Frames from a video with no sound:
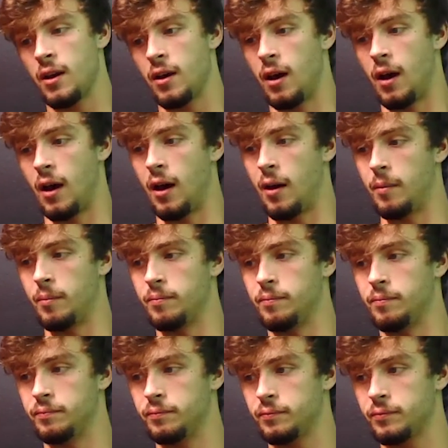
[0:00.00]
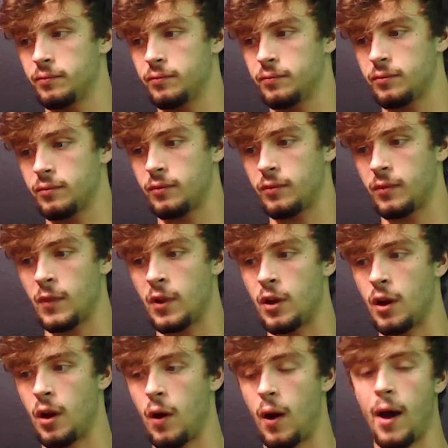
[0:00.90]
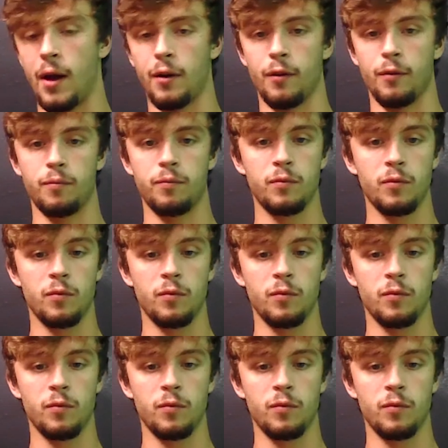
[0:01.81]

how to